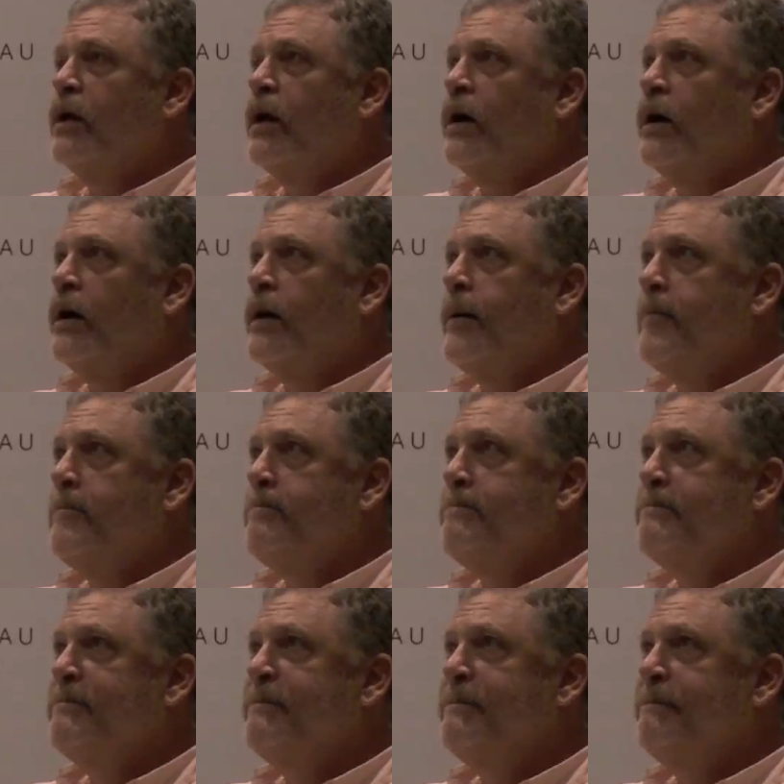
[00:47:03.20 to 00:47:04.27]

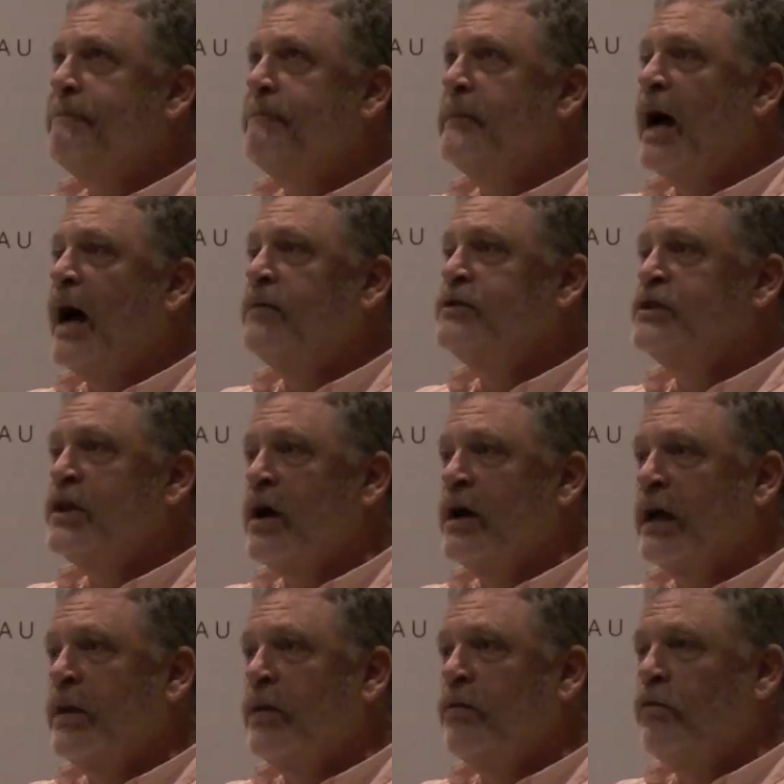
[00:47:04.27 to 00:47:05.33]
um, I've
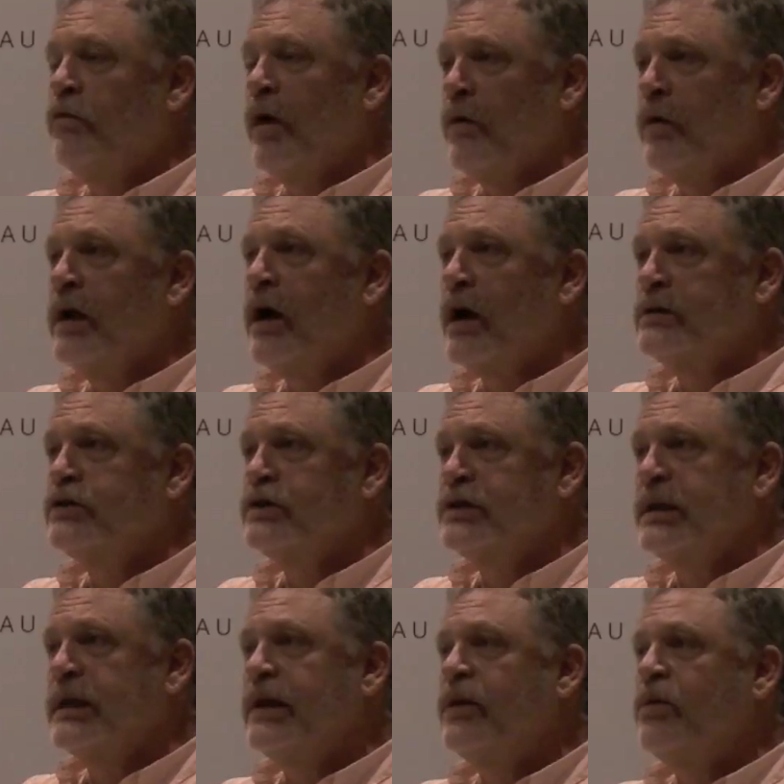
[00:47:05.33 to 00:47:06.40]
stuck in very
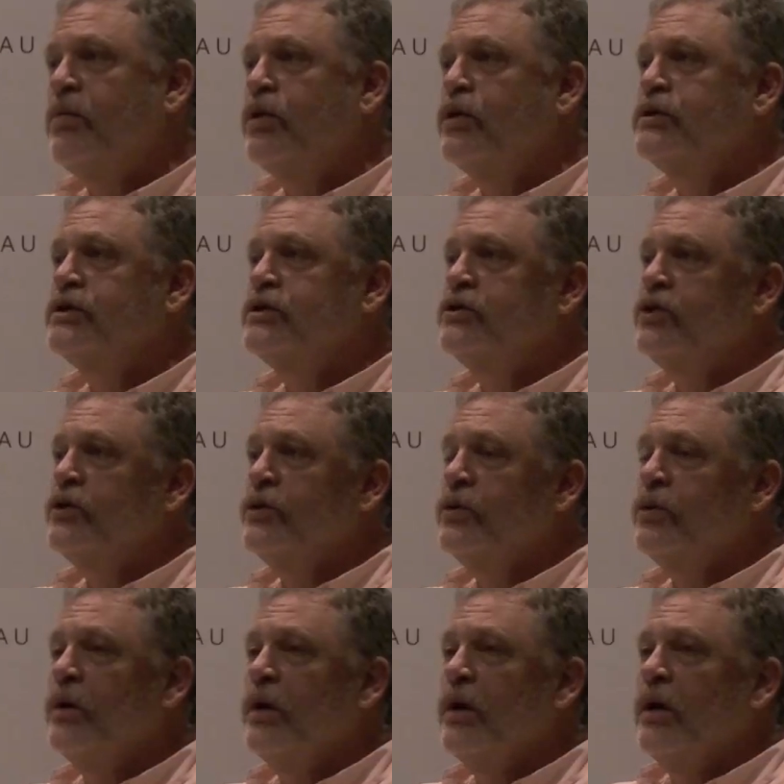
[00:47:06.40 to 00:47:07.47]
consciously in the books to,
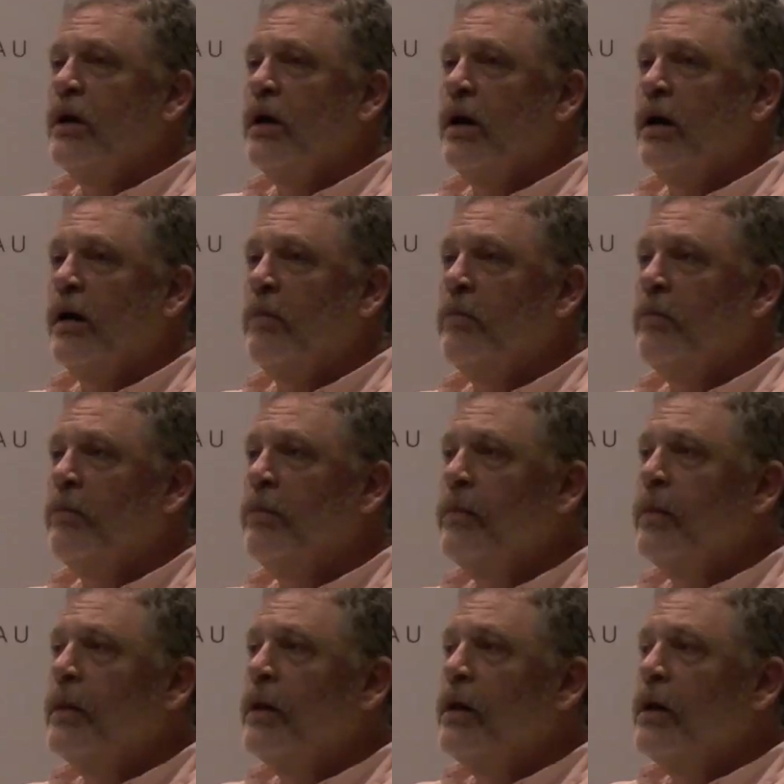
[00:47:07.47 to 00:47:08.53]
um,
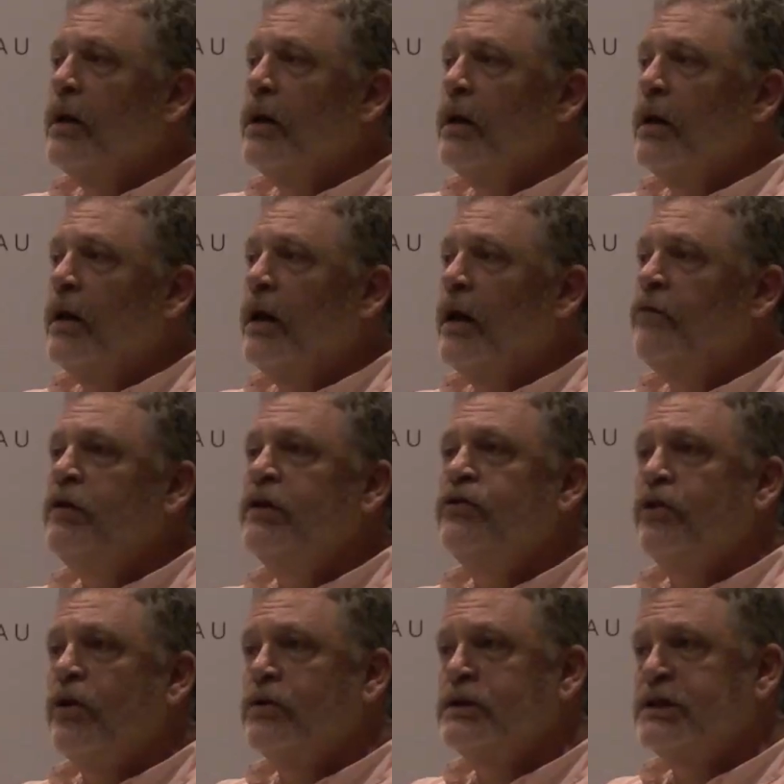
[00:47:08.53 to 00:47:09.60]
if he
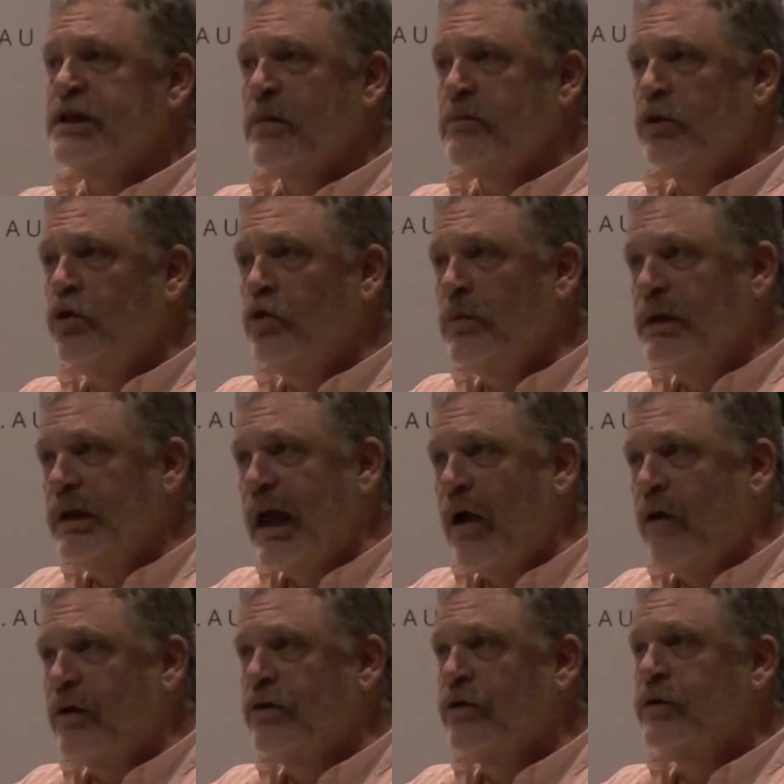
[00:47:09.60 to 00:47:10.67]
shows some human
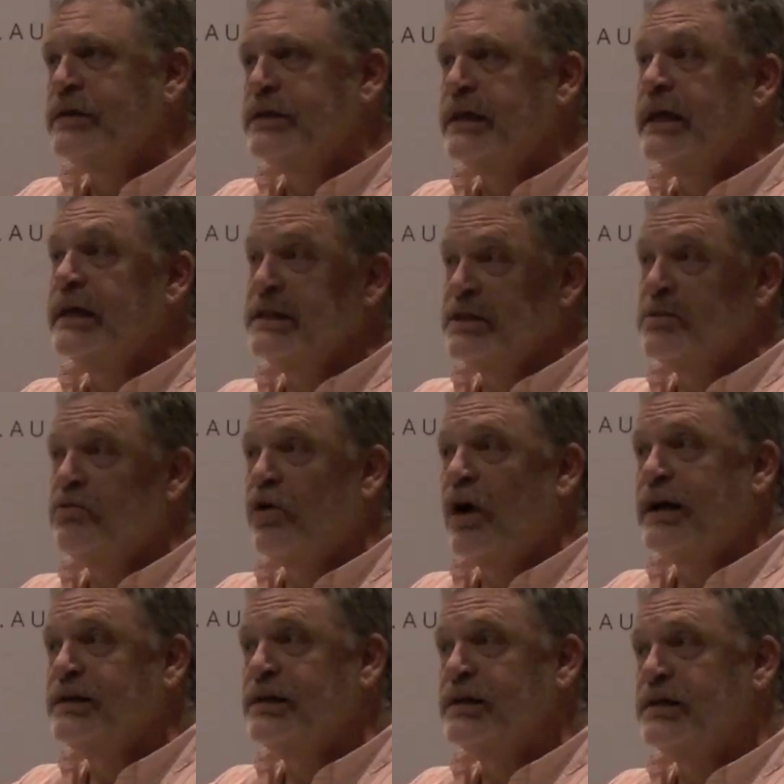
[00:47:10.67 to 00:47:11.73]
characteristic, it
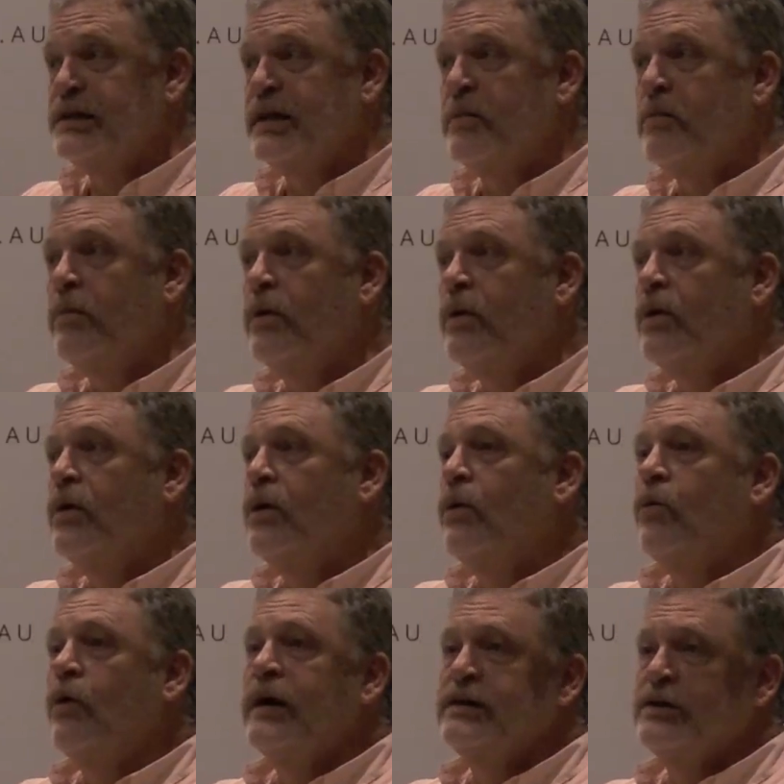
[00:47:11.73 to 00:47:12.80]
surprises him,
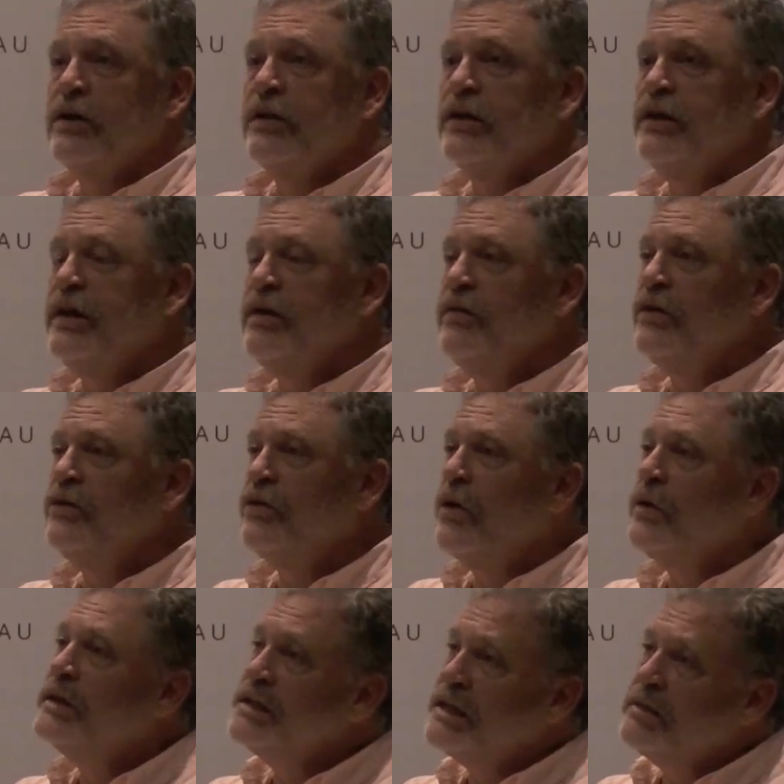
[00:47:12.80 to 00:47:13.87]
whereas on the T V
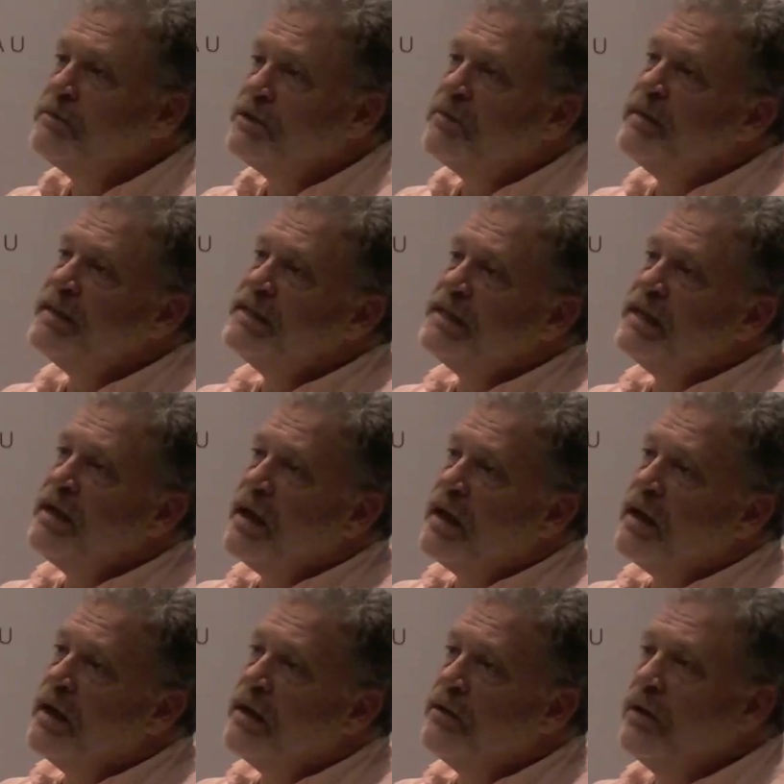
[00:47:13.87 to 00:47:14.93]
show he seems to be
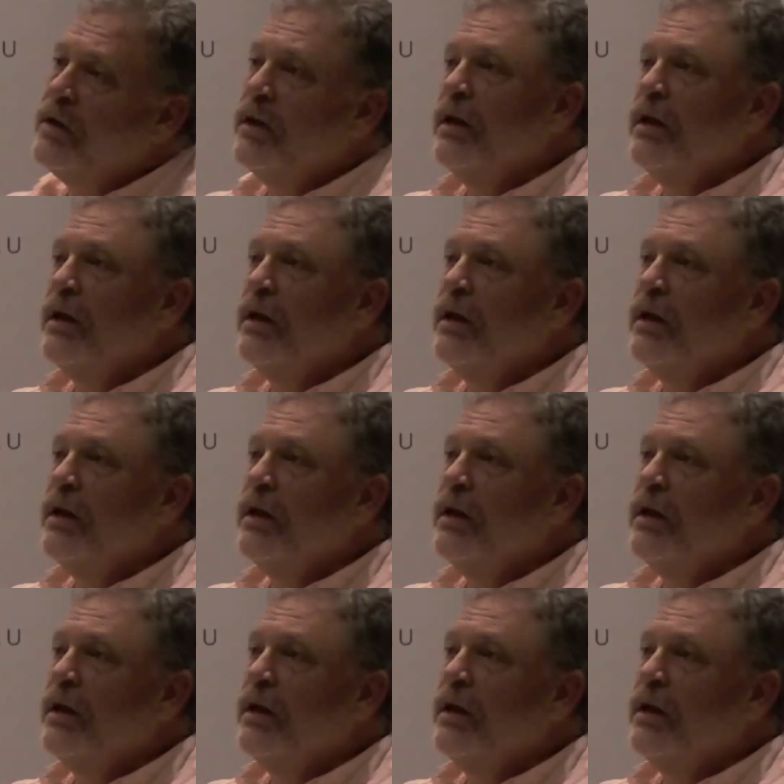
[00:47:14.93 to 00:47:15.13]
seeking it.